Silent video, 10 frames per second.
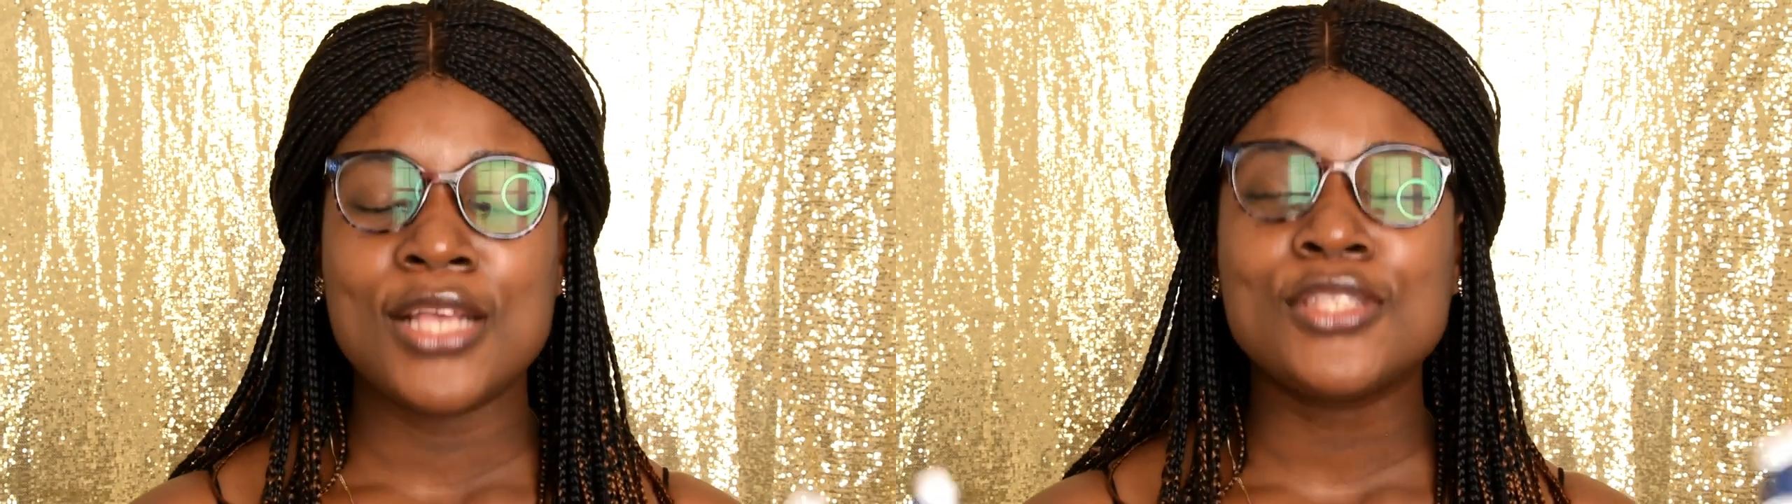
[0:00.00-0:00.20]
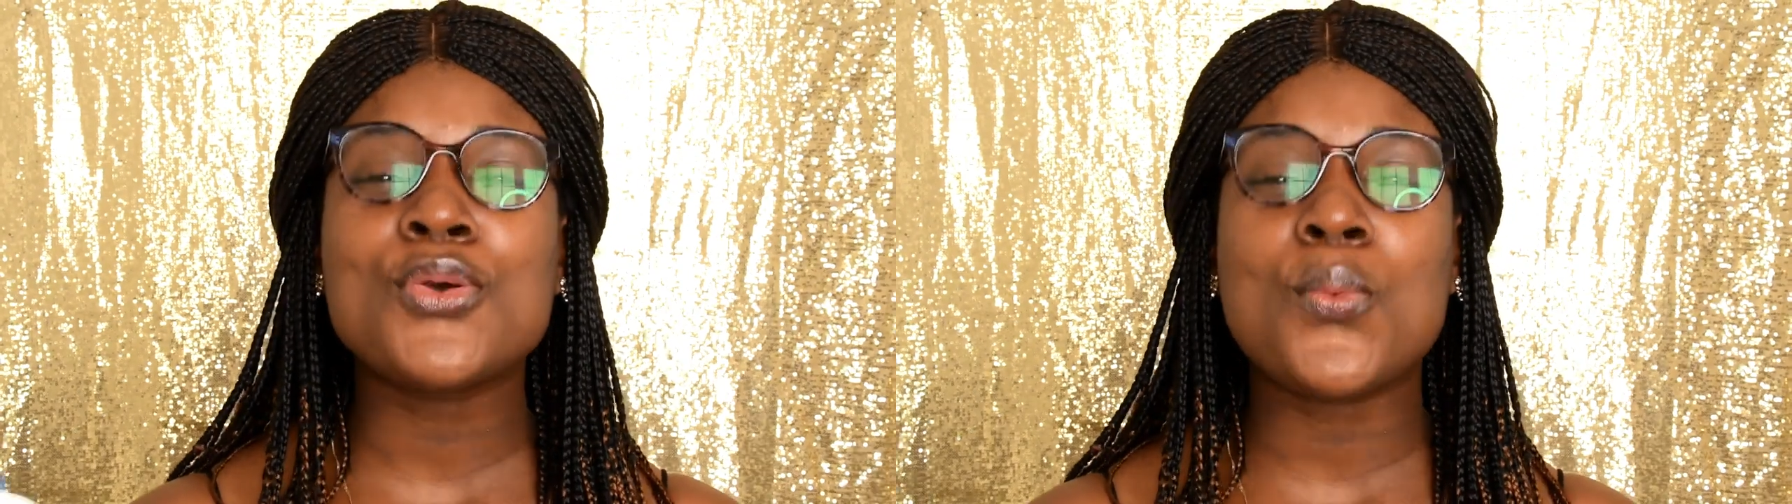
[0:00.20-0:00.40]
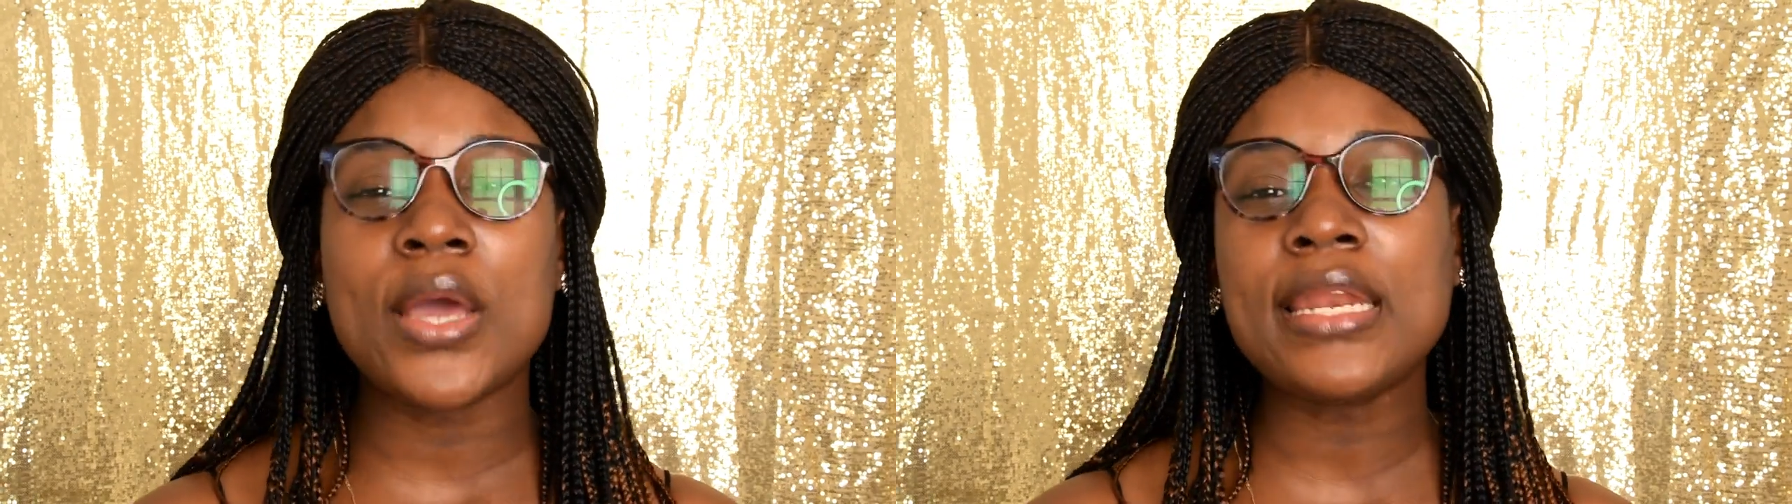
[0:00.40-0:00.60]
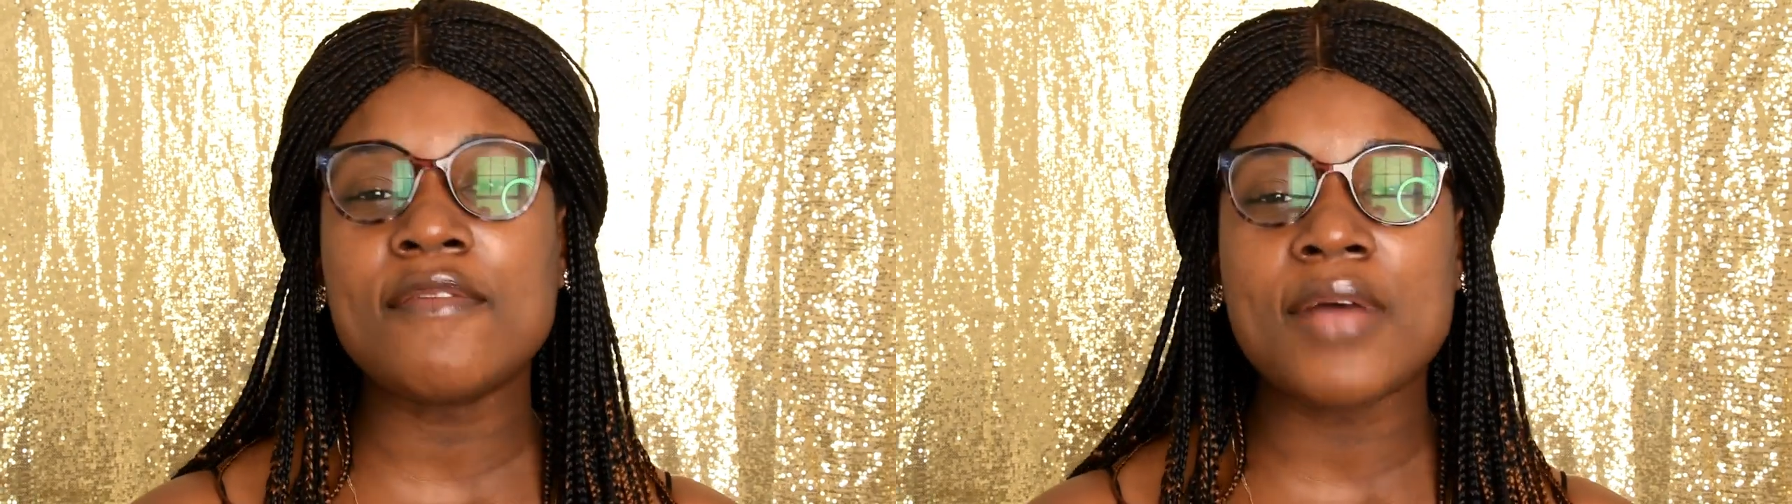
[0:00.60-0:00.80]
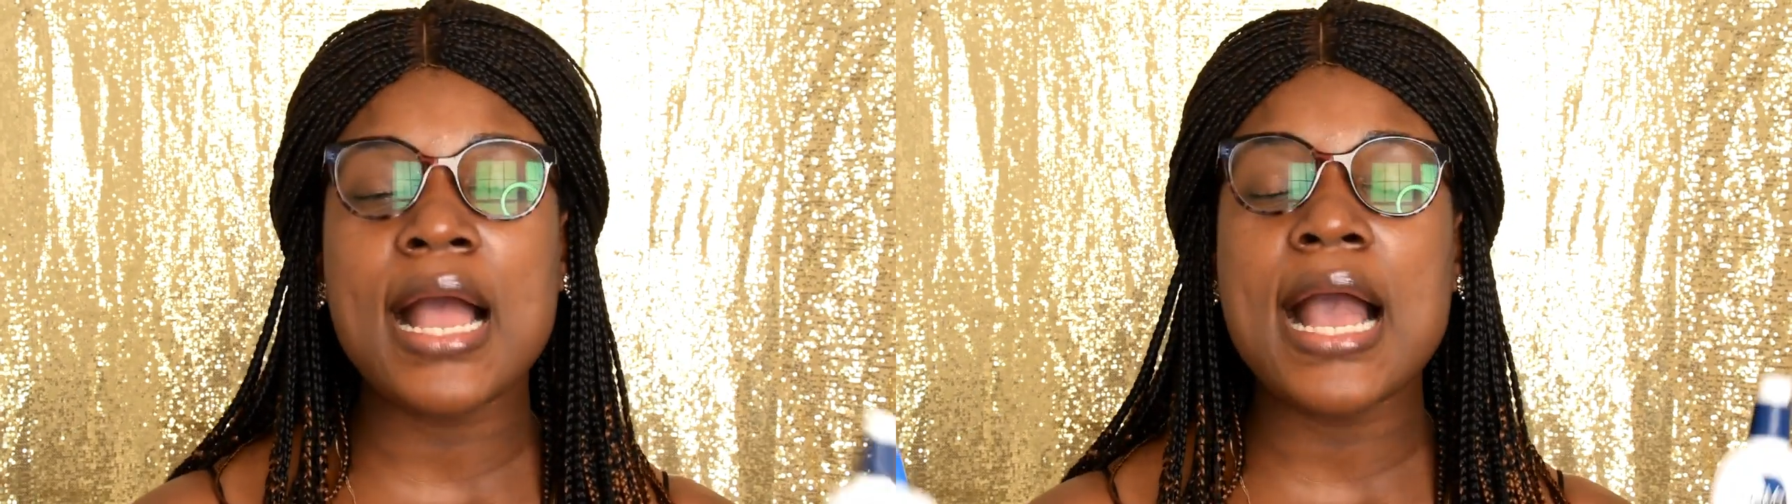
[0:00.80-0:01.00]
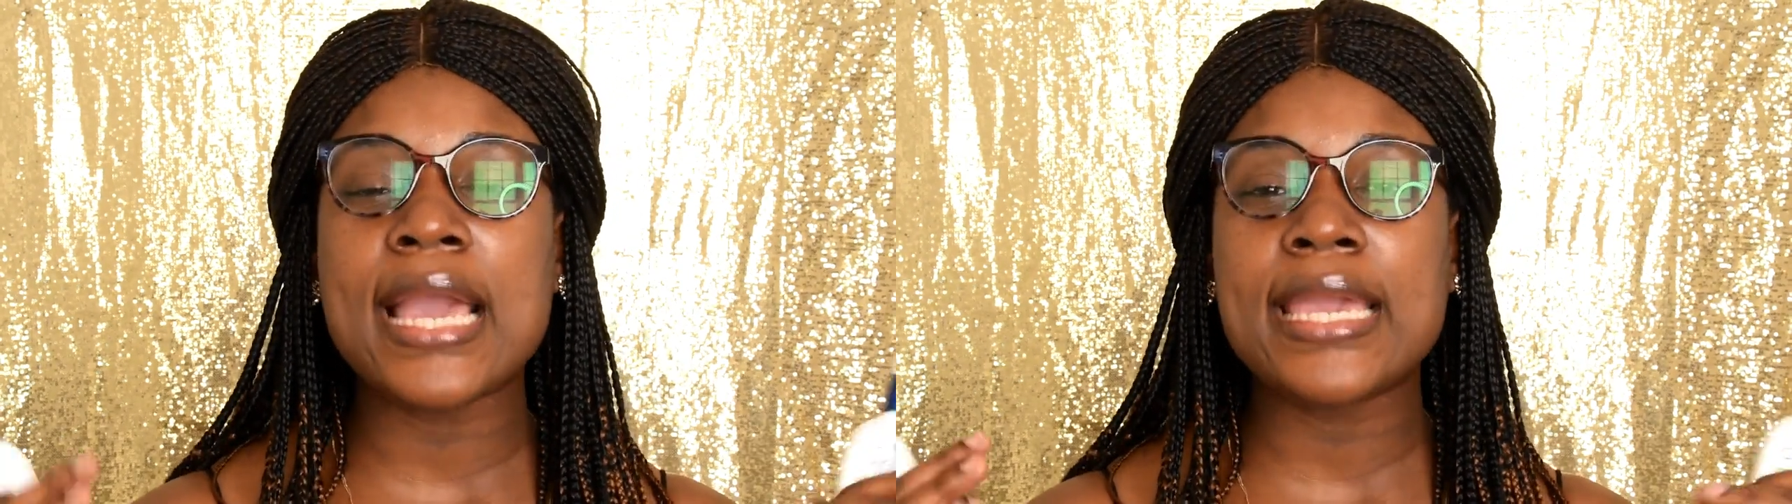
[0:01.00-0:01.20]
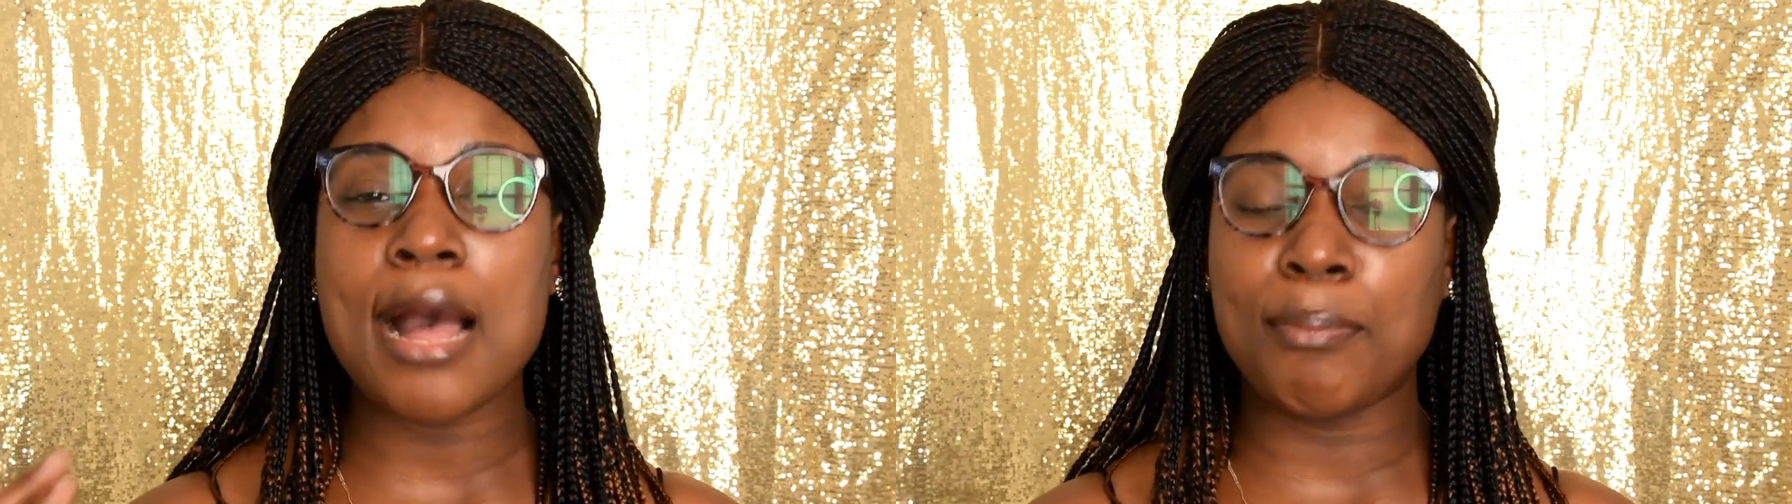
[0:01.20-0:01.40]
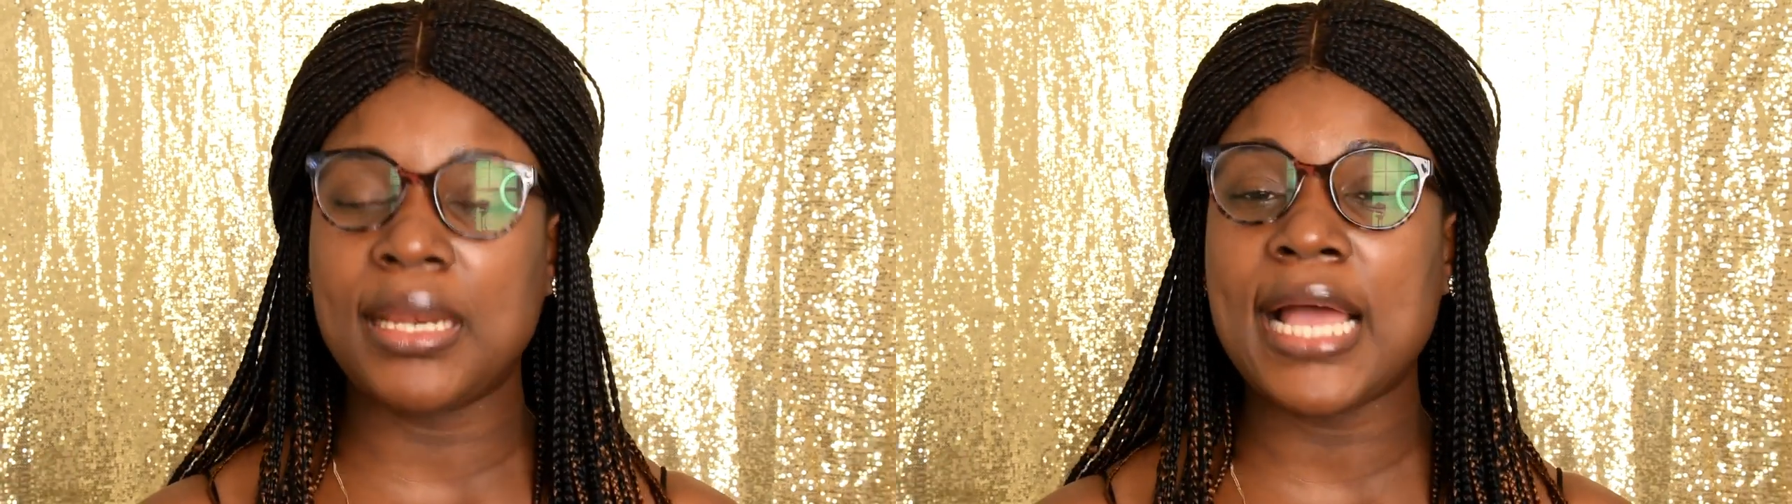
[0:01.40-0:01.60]
So whenever I
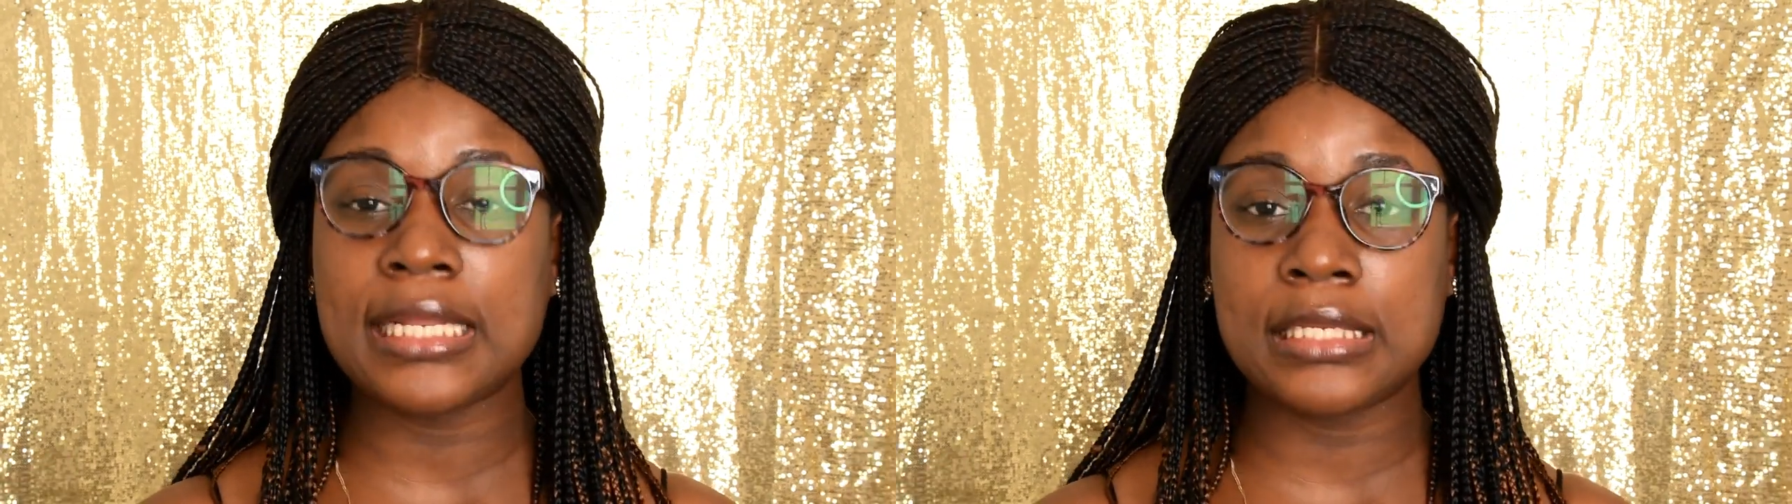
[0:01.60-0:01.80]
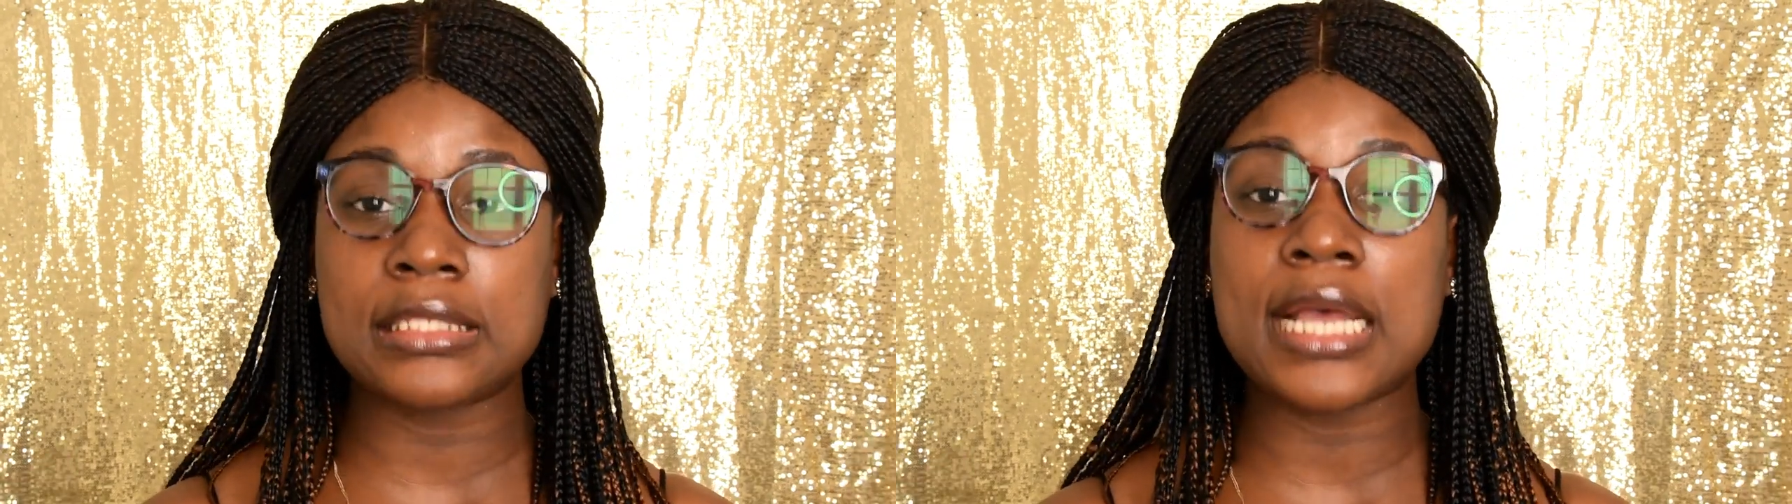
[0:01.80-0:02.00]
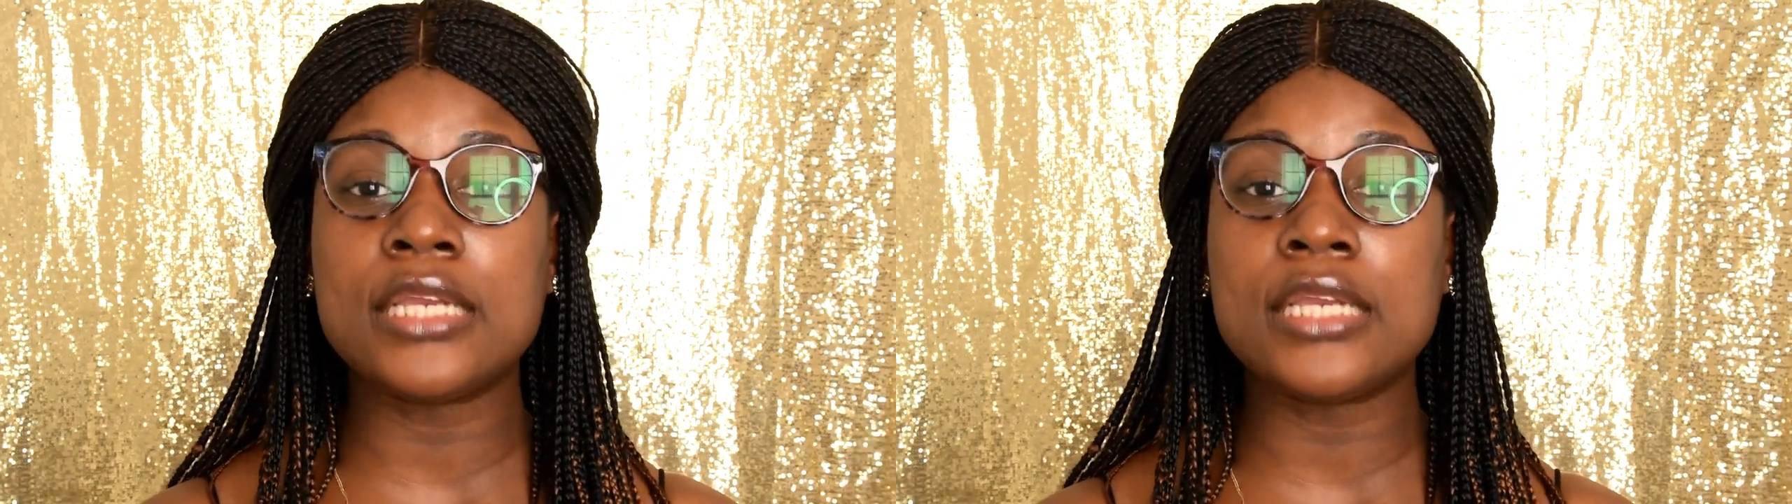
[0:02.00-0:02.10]
apply this,